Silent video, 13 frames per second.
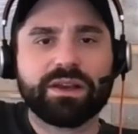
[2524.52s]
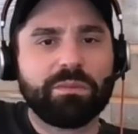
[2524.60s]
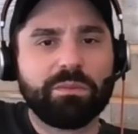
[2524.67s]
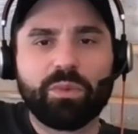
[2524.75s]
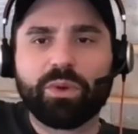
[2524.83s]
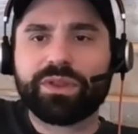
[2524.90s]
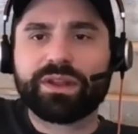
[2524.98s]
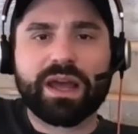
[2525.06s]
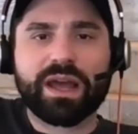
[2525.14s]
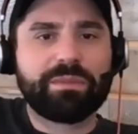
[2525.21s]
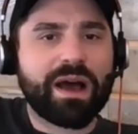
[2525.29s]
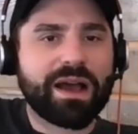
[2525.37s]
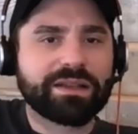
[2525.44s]
more than I
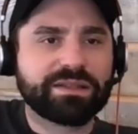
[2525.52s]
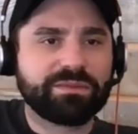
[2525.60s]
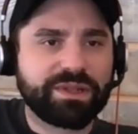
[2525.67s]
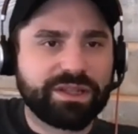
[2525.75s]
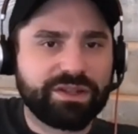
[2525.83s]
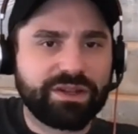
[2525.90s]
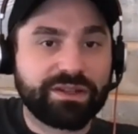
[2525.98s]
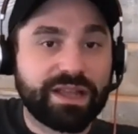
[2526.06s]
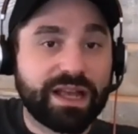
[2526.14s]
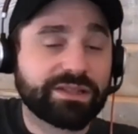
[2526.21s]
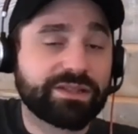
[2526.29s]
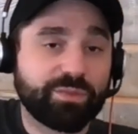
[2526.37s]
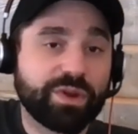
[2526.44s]
possibly could.
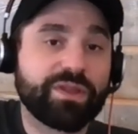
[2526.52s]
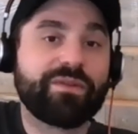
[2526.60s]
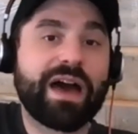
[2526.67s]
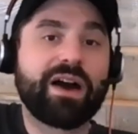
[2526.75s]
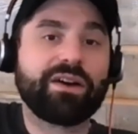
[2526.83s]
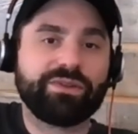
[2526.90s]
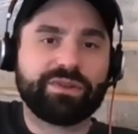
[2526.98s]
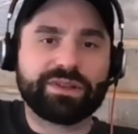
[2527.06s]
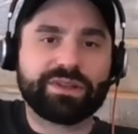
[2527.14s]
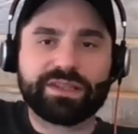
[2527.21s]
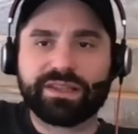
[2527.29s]
That's where the value is.